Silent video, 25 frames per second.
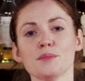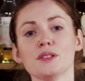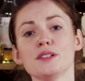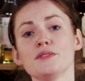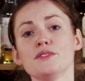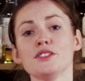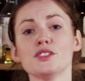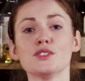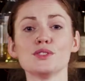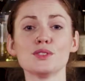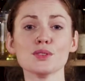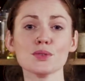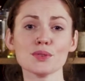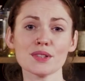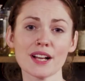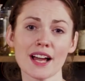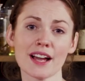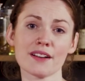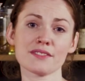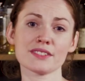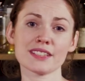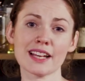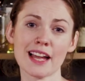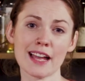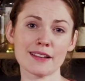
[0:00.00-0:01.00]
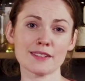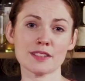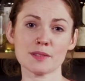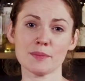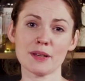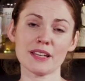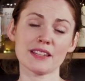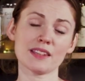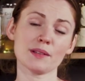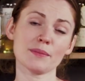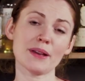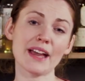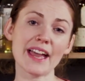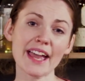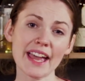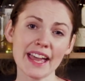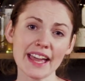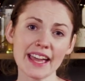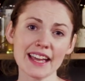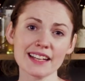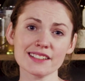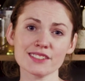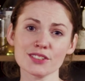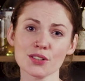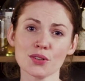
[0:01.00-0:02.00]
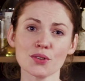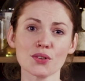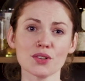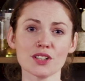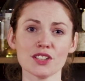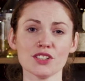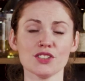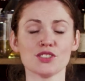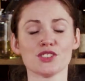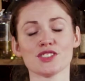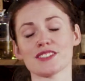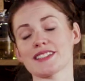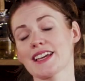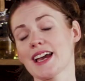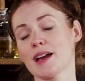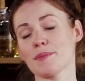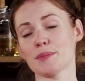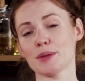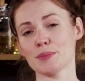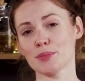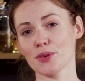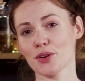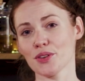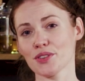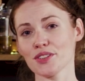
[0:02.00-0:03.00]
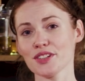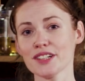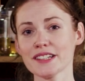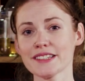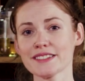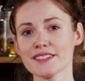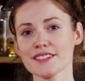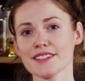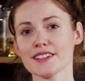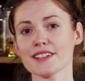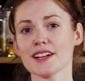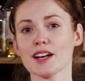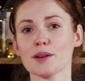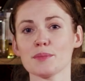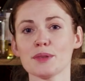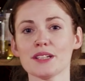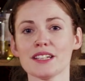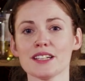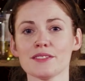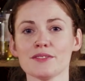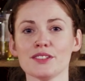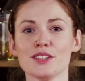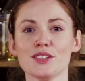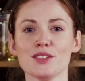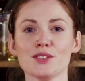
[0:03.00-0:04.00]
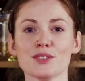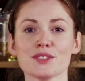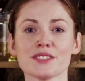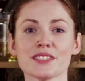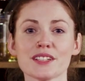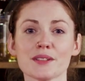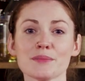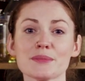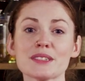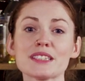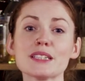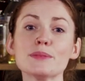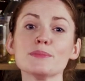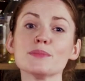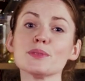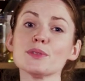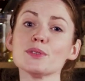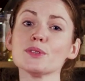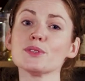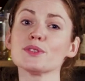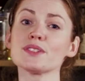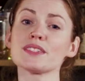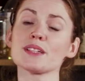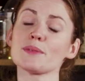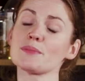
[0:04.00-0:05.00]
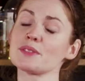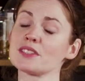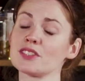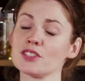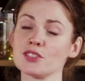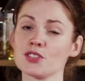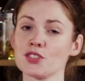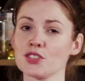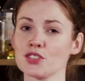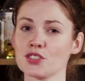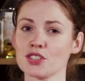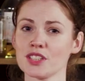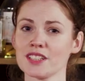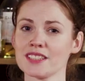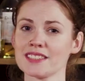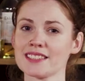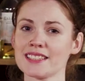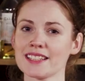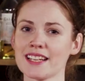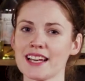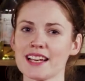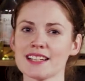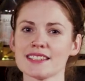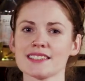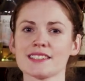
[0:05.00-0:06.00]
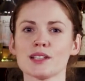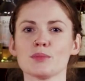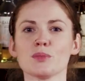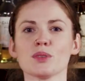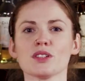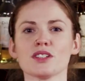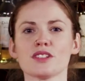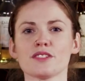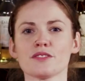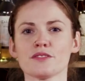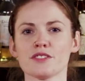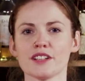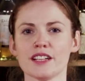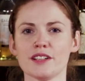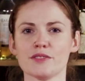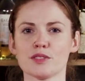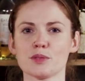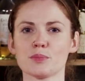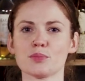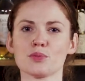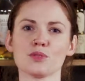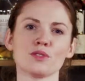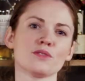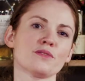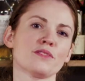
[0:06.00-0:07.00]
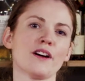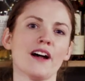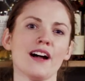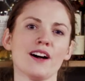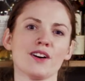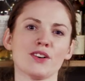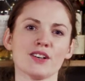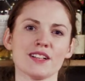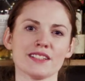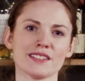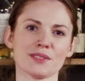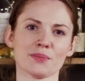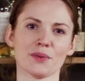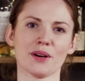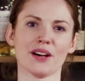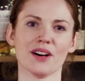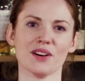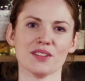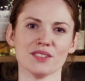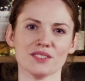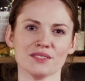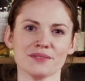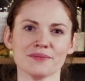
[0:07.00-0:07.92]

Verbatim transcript: But if you don't have time to make them ahead or you just can't be bothered, then I'll be giving you some simple substitutions to get a similar flavor profile as well.